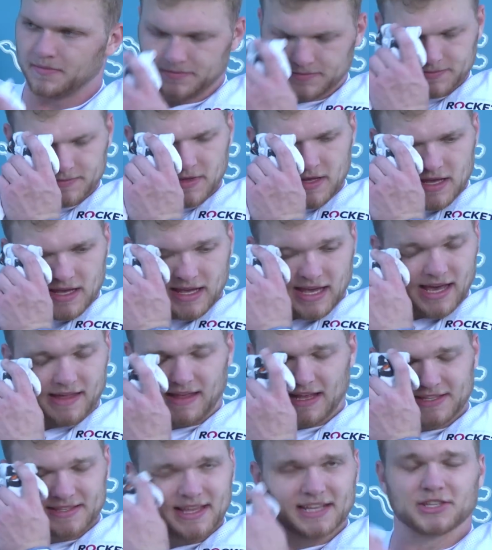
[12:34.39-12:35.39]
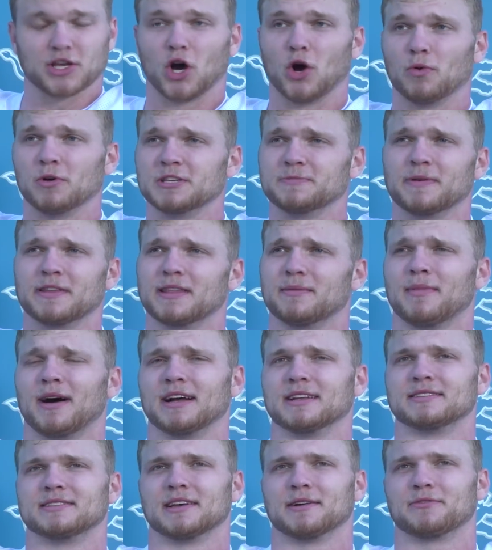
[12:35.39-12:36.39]
Right. Yeah, that's always been the
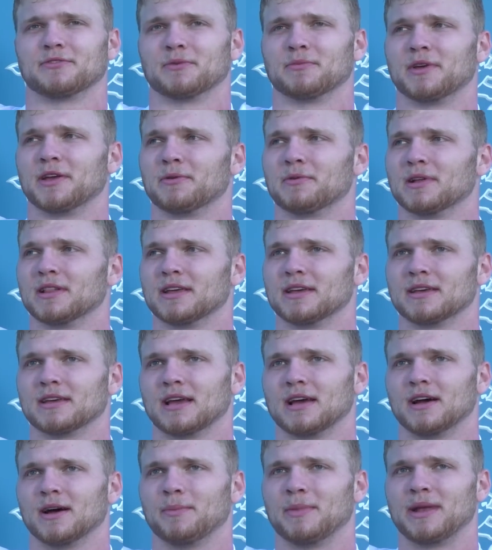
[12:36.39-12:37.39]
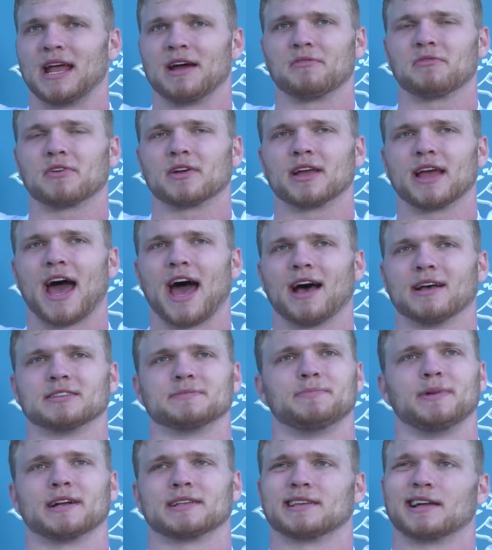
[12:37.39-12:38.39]
mindset for me, really, in every
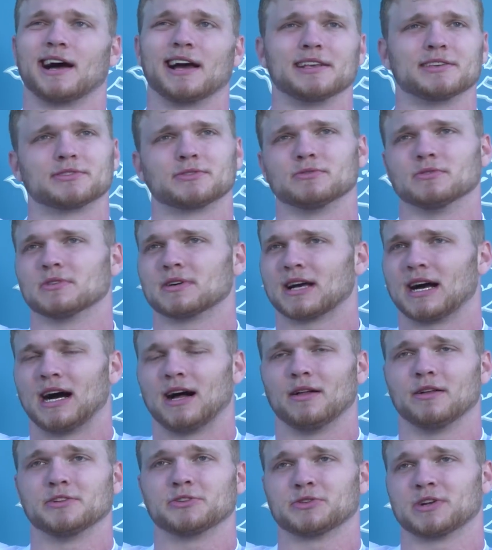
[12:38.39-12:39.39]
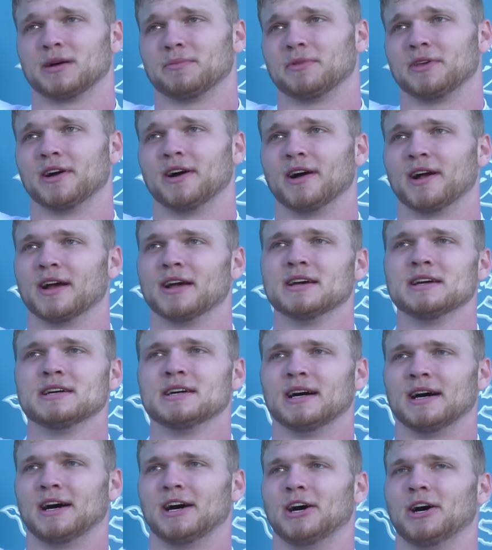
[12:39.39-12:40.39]
aspect, high school, college, when I'm young.
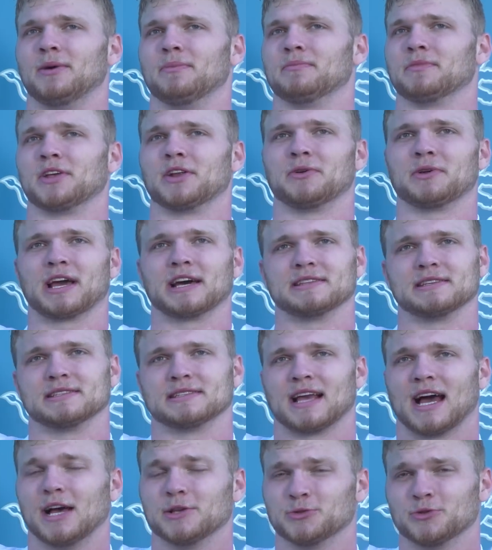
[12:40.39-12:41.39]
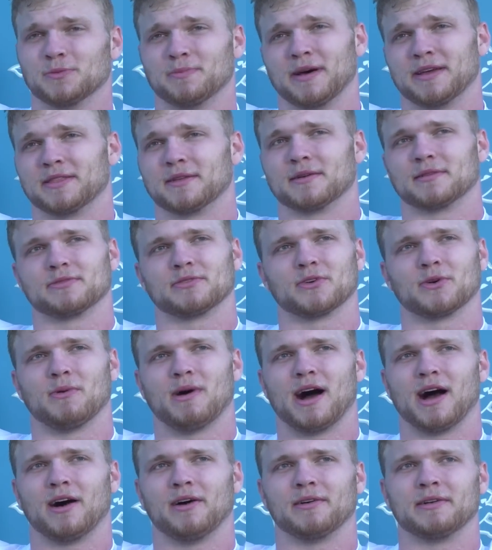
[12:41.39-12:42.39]
You know, you got these guys who've been there for a
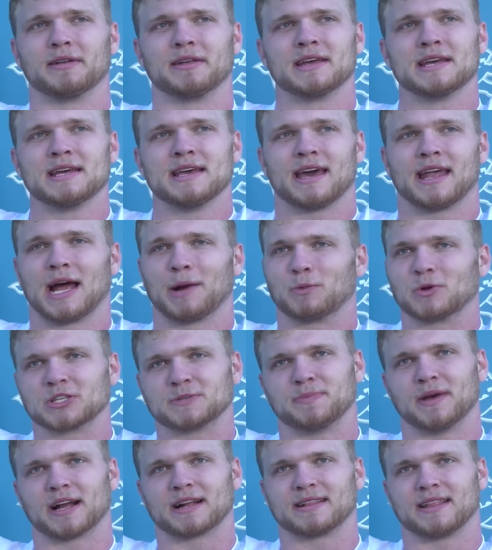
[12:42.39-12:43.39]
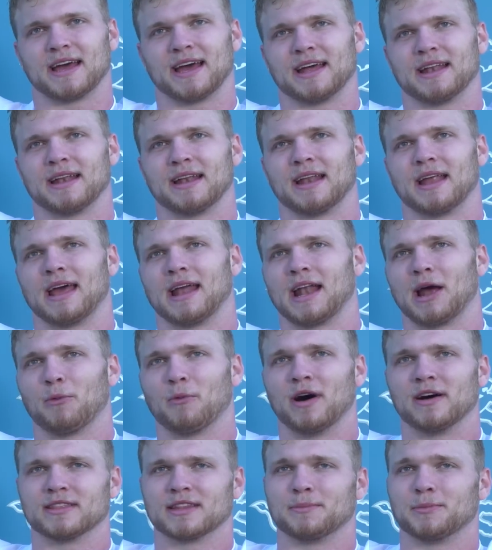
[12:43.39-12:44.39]
while, and I respect that, and I
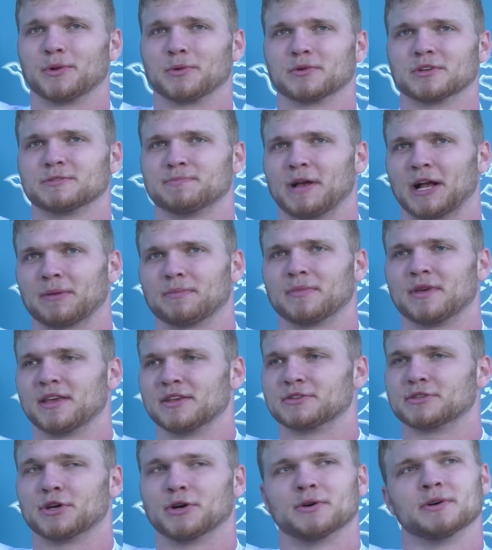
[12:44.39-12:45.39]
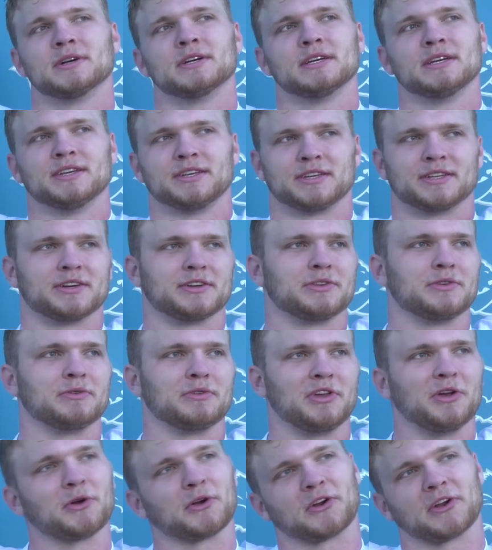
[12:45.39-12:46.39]
want them to respect me. So, you know,
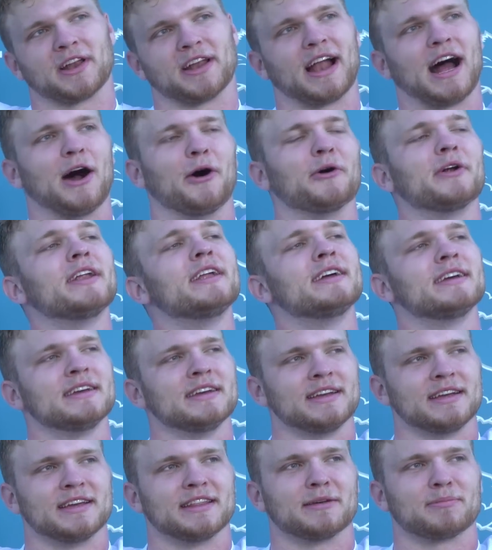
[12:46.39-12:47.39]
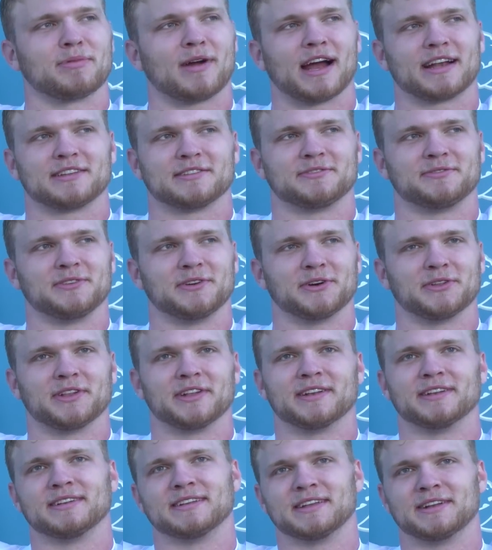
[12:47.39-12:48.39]
you earn it out in the practice field,
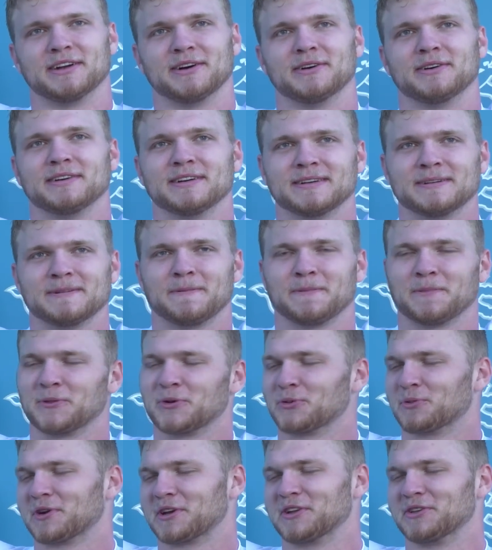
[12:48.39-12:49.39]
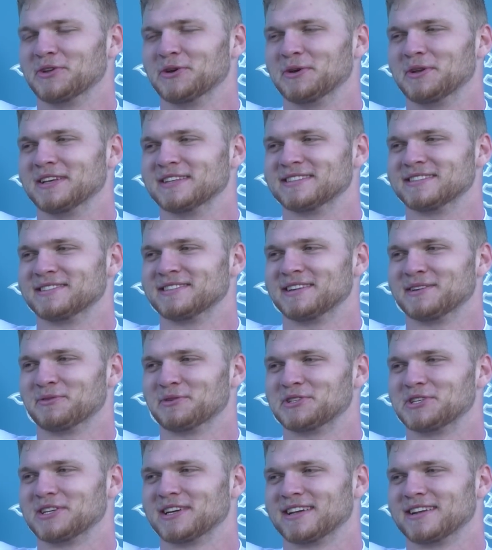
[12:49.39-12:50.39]
and, you know, your rookie duties and
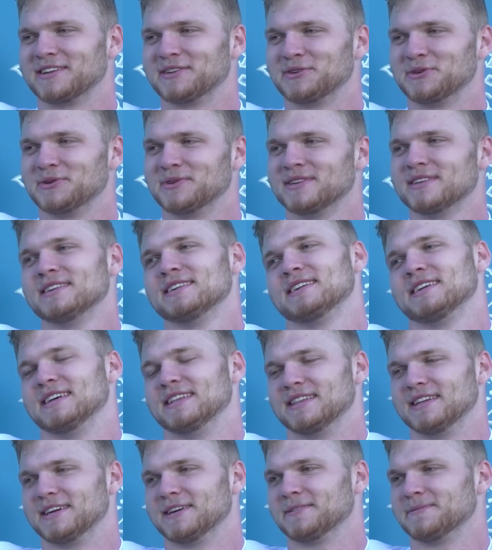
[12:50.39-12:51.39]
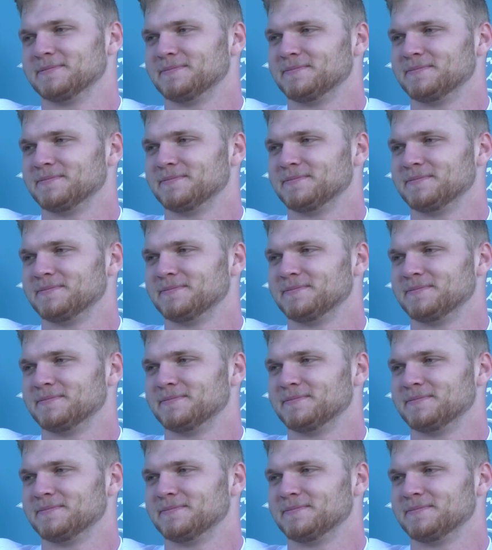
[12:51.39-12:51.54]
what you got to do in there.